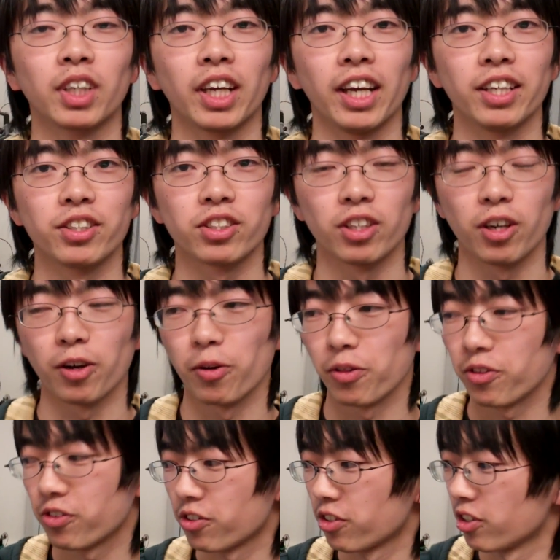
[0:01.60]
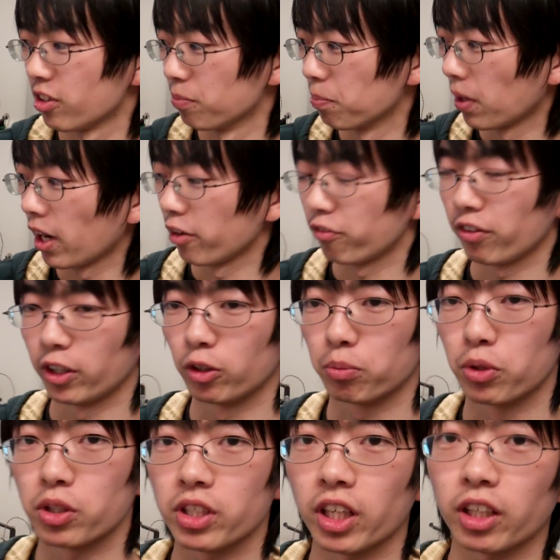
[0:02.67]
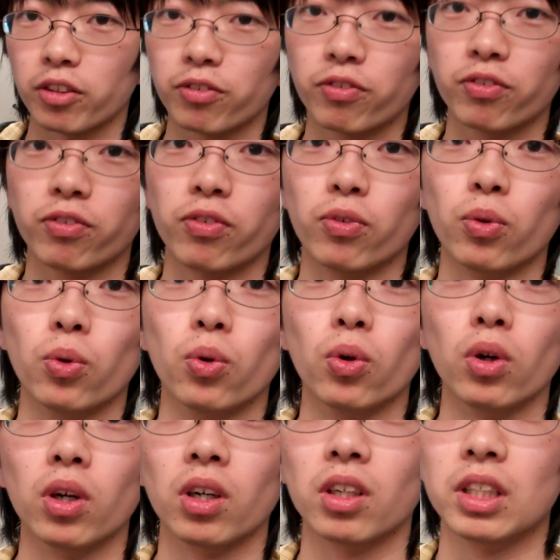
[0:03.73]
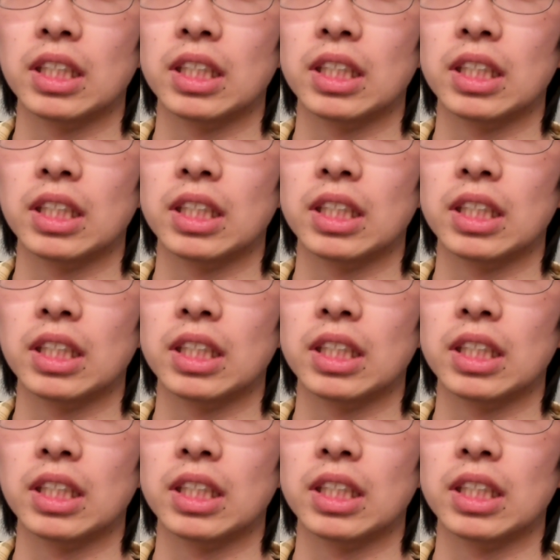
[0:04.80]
Okay, so this is my final project for